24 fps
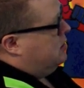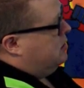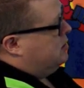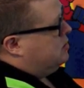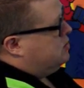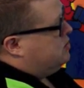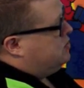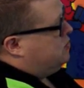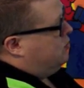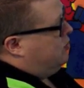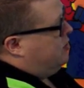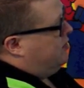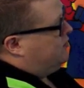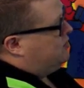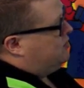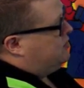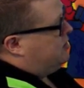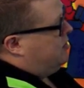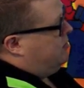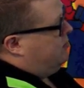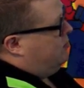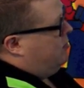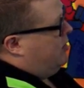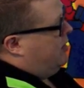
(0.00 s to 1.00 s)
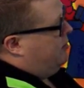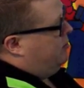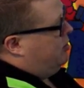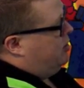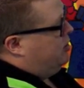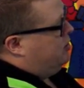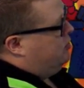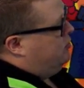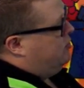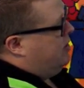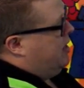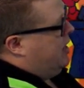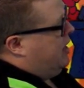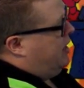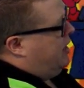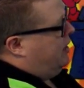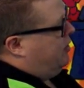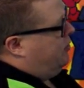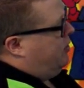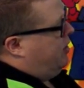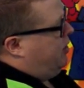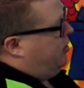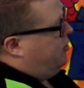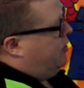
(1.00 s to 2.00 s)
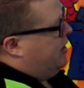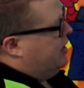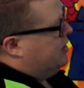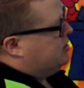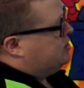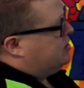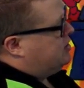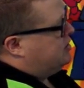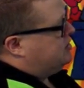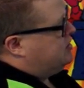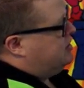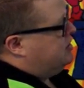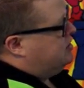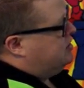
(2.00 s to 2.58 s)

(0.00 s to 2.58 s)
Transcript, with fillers: sort of some, I'm going to do the Angry Grinch because